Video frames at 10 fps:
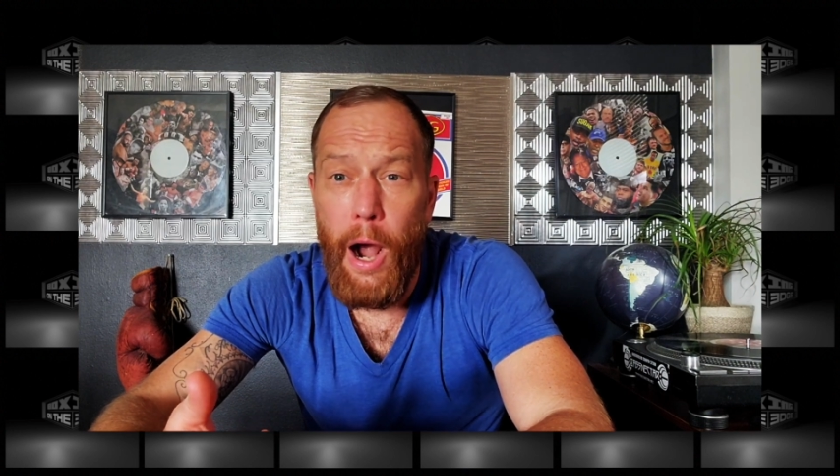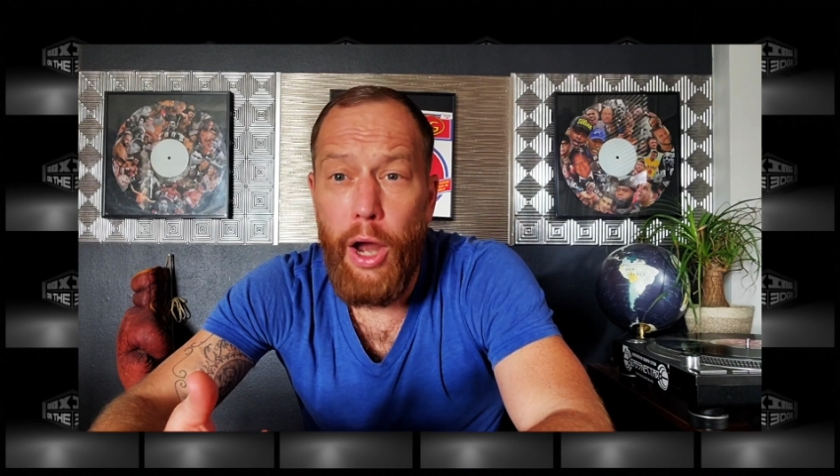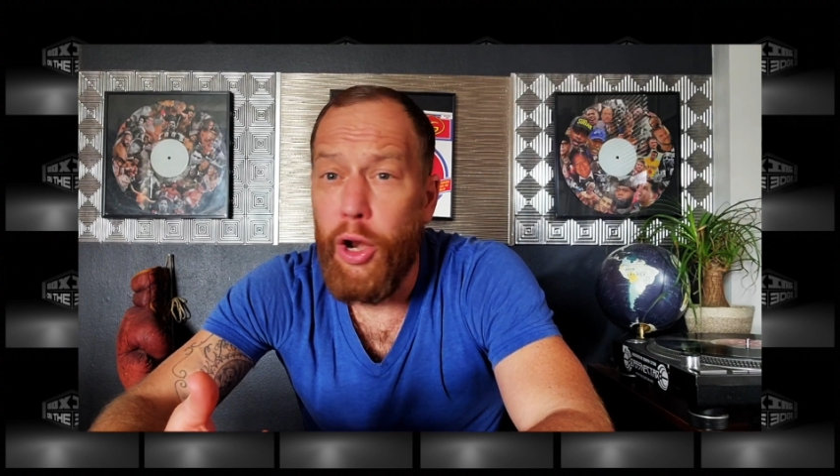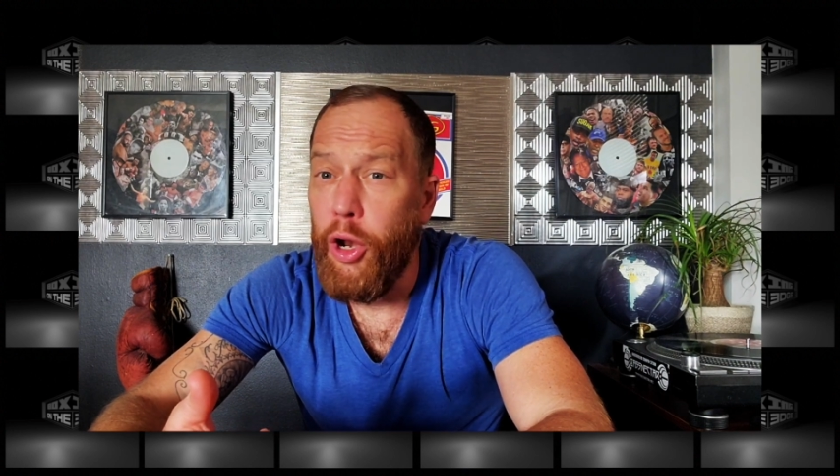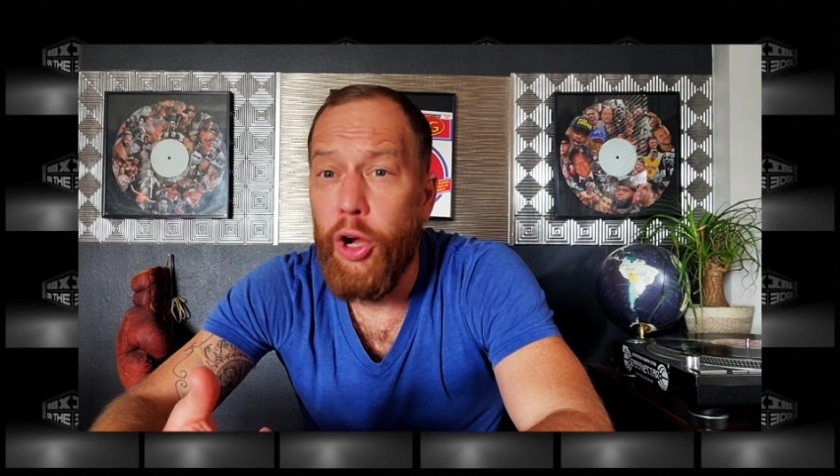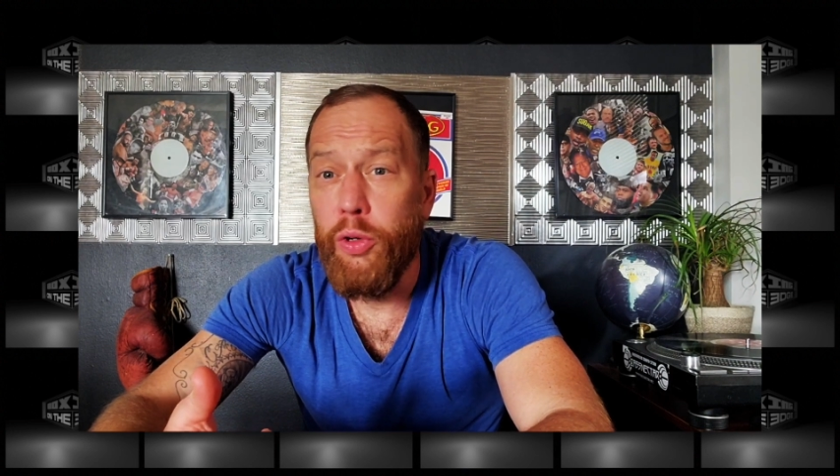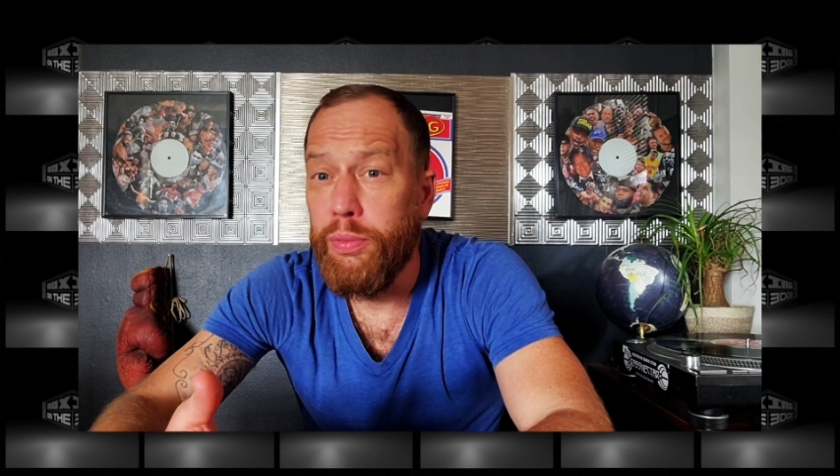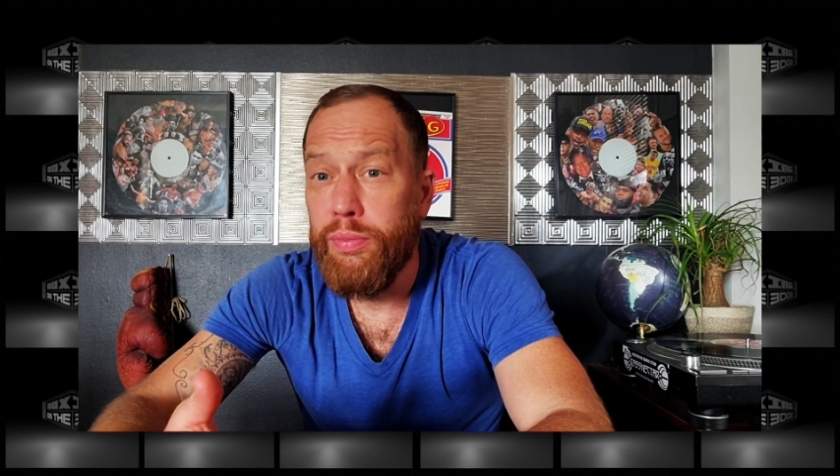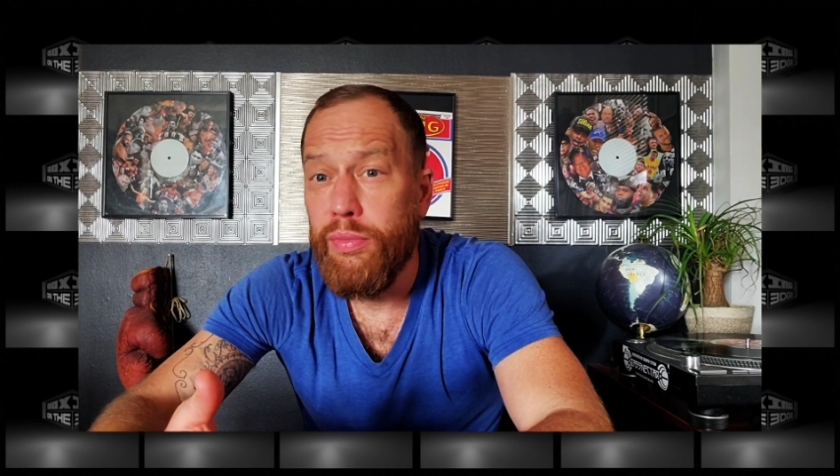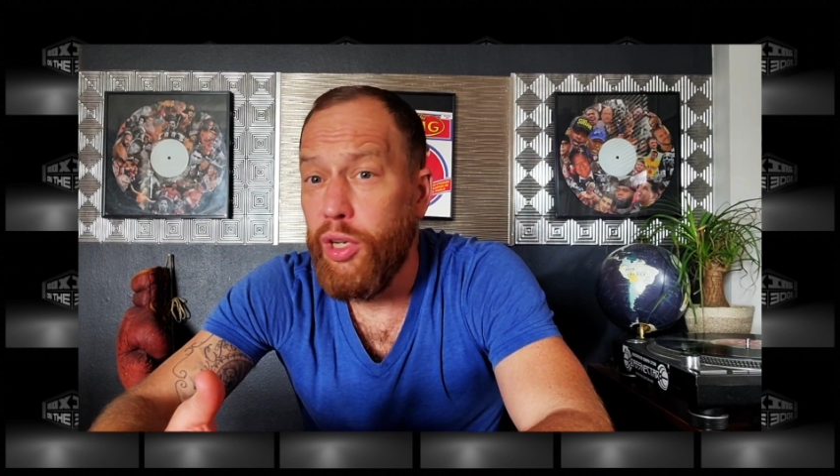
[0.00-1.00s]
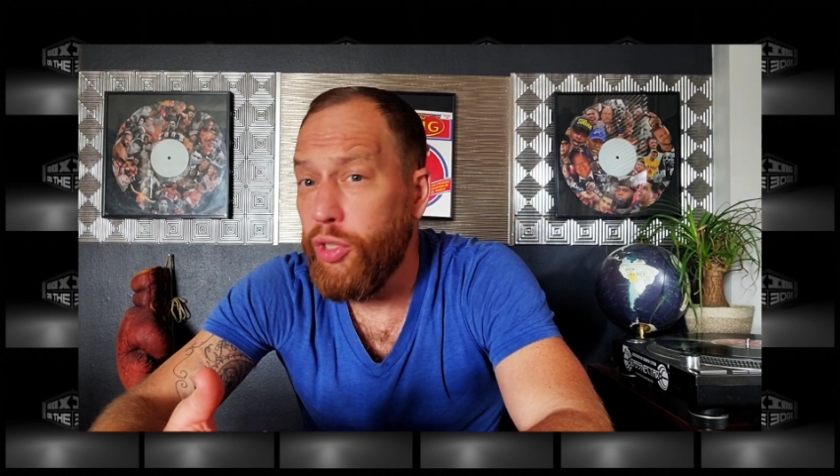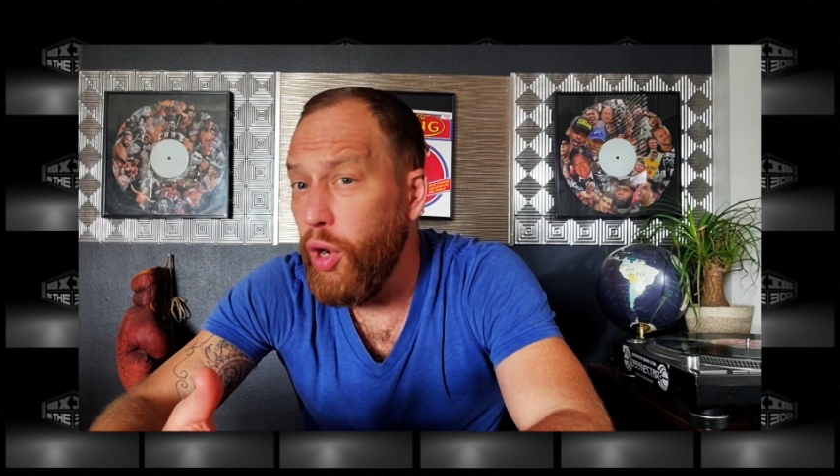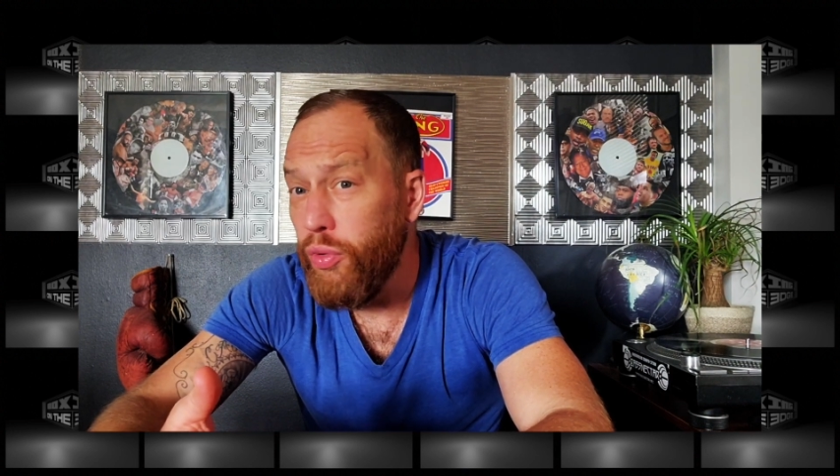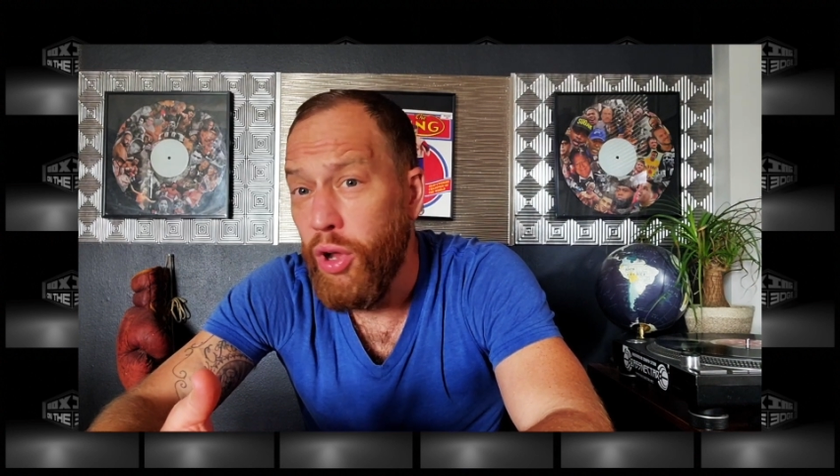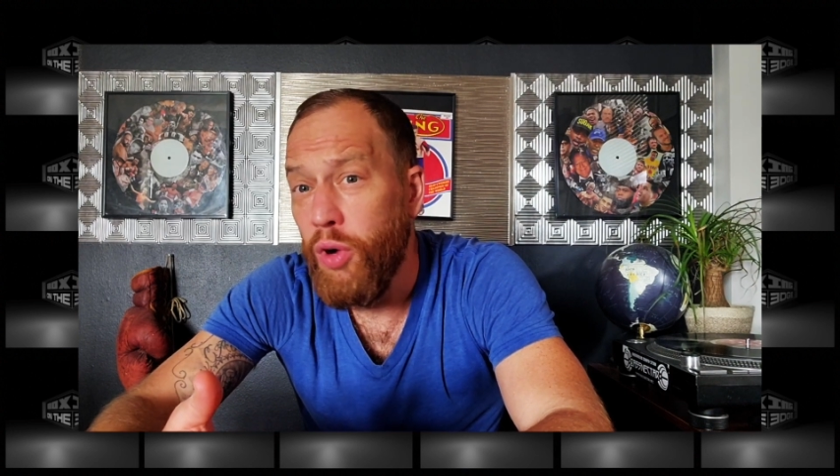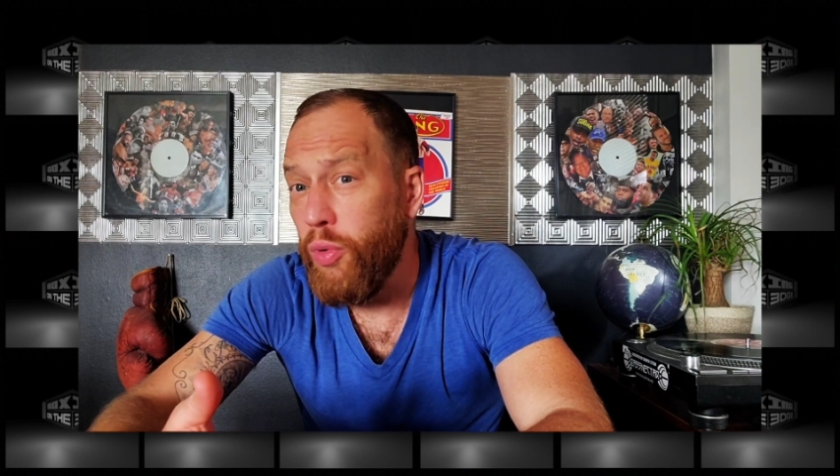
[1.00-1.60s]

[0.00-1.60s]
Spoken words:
I don't know. I don't know